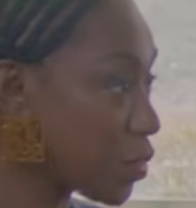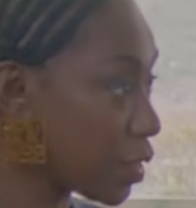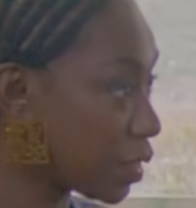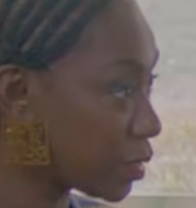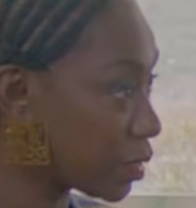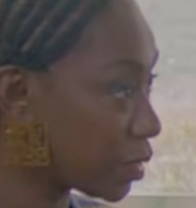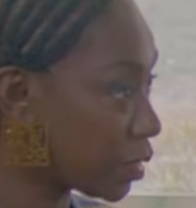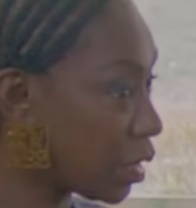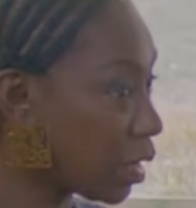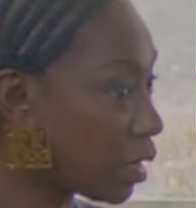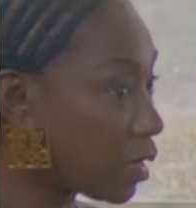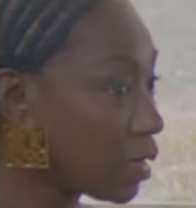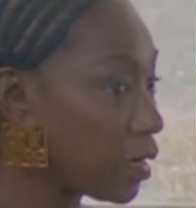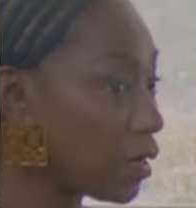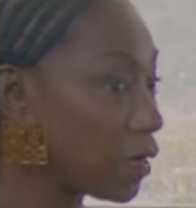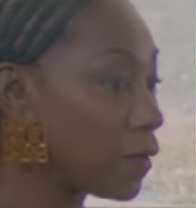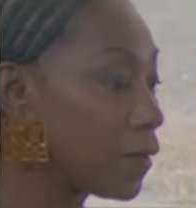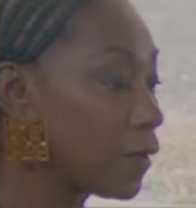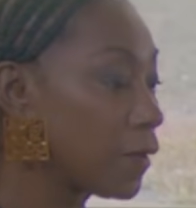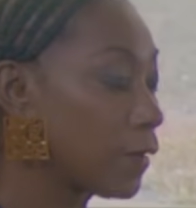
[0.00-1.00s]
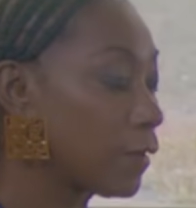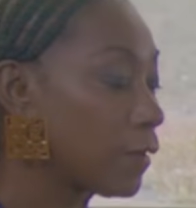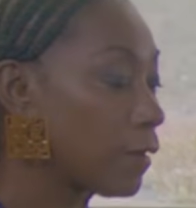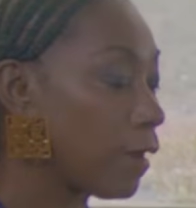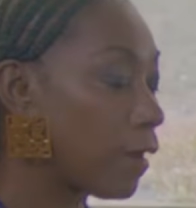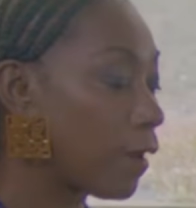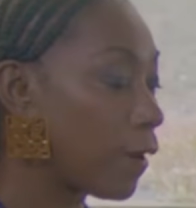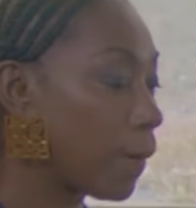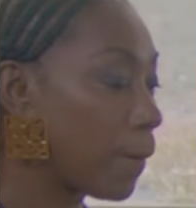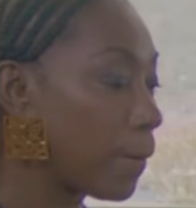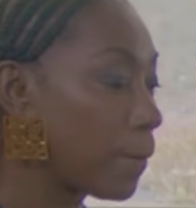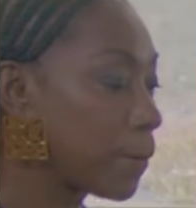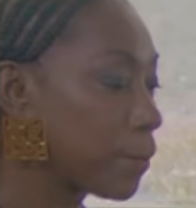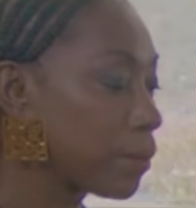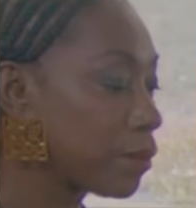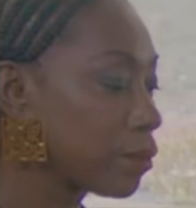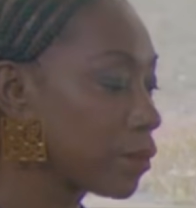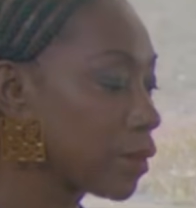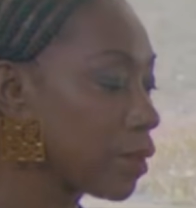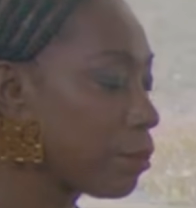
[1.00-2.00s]
things in Ghana.
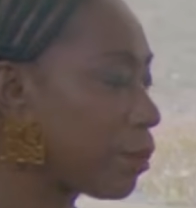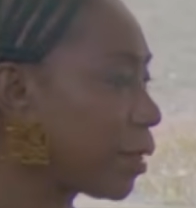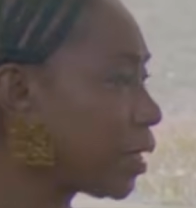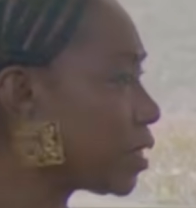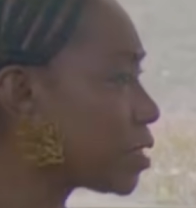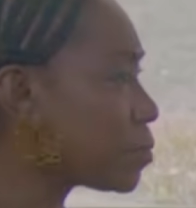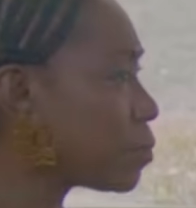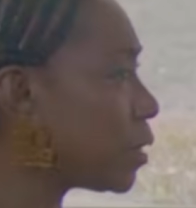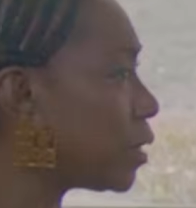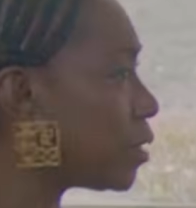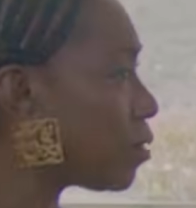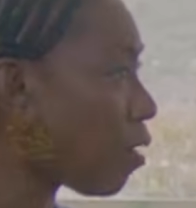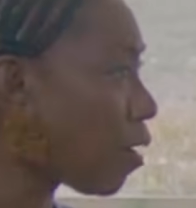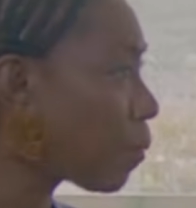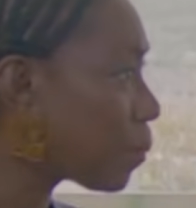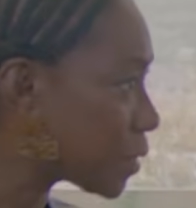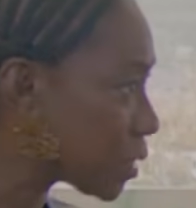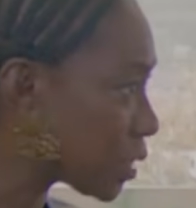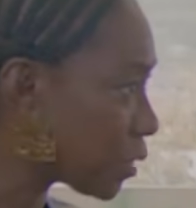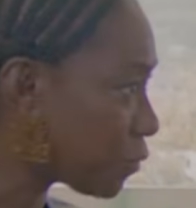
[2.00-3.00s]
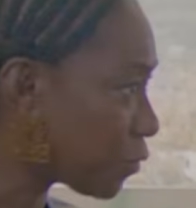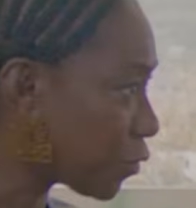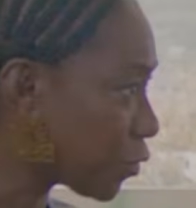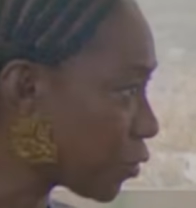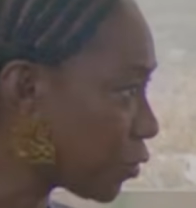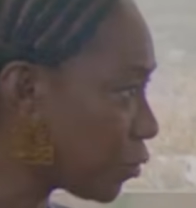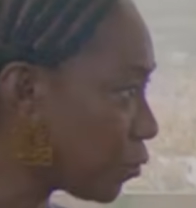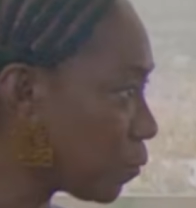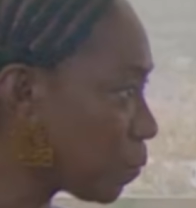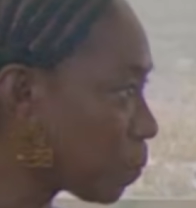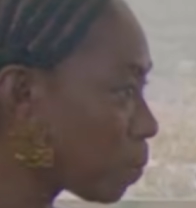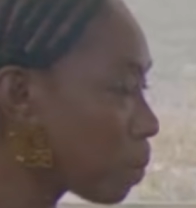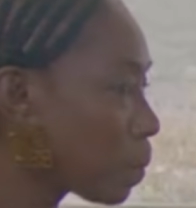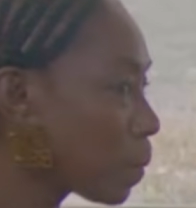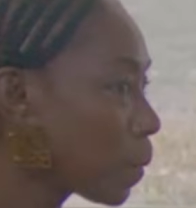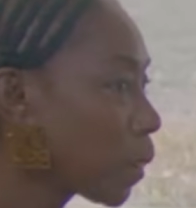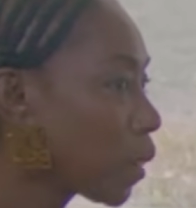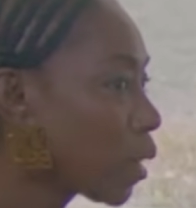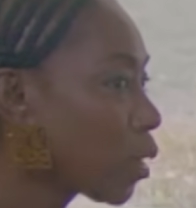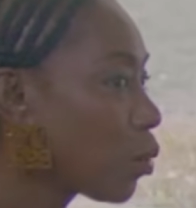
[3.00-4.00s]
But it's been opposite for you.
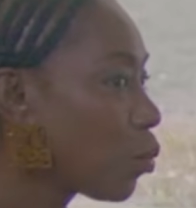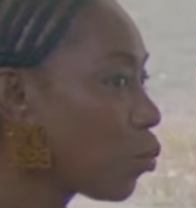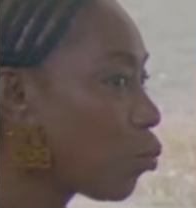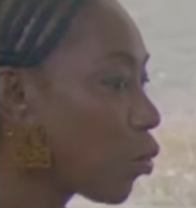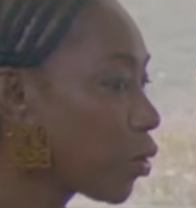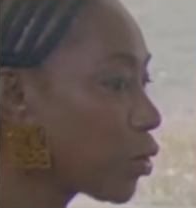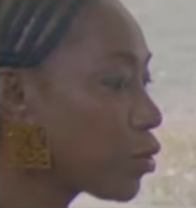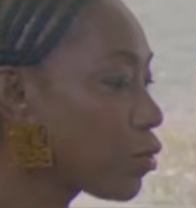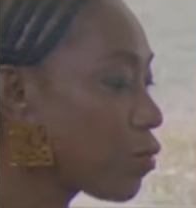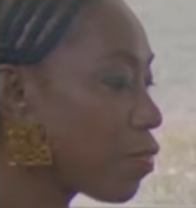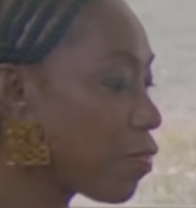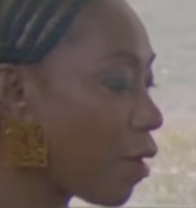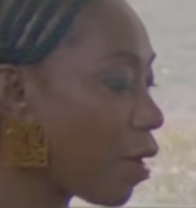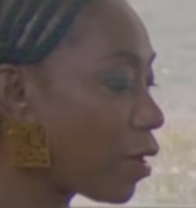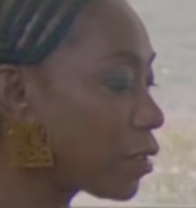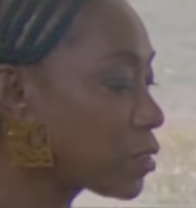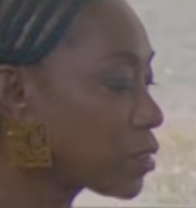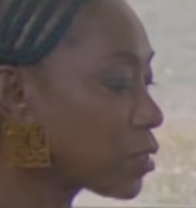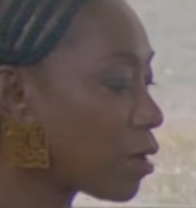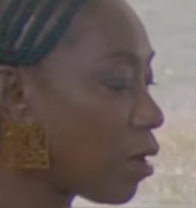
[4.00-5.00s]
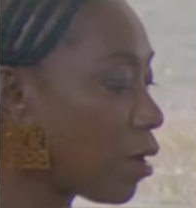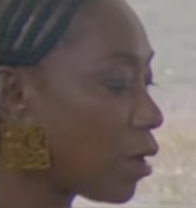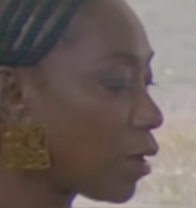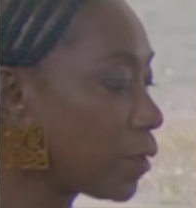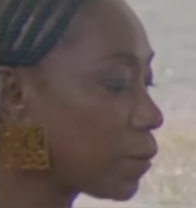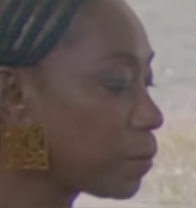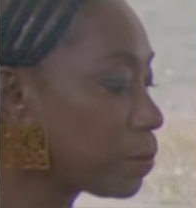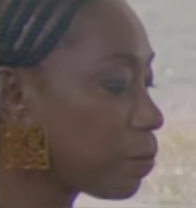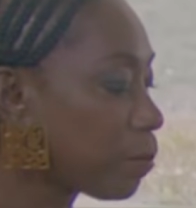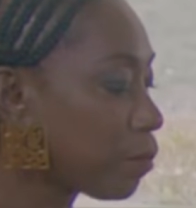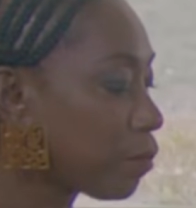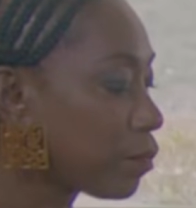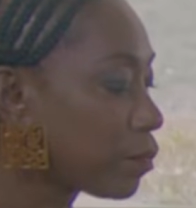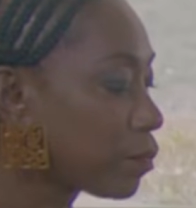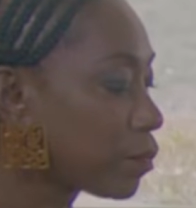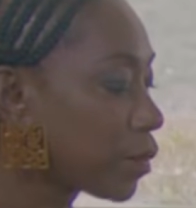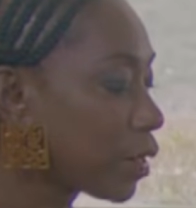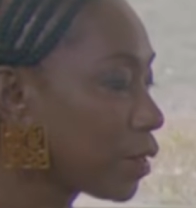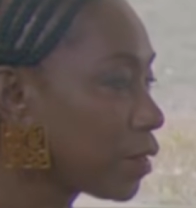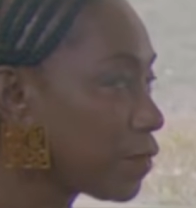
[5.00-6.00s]
What are your thoughts on
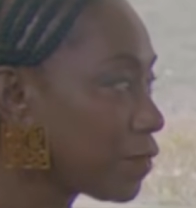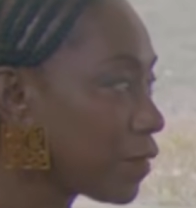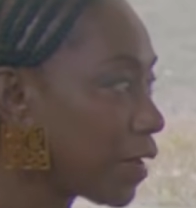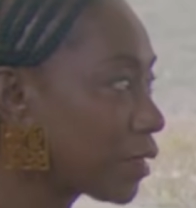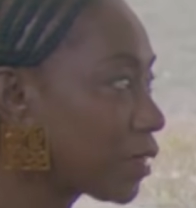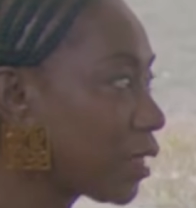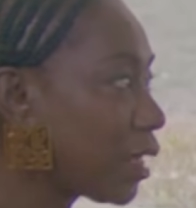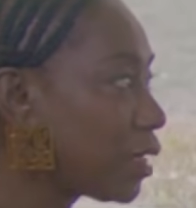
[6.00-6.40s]
the fact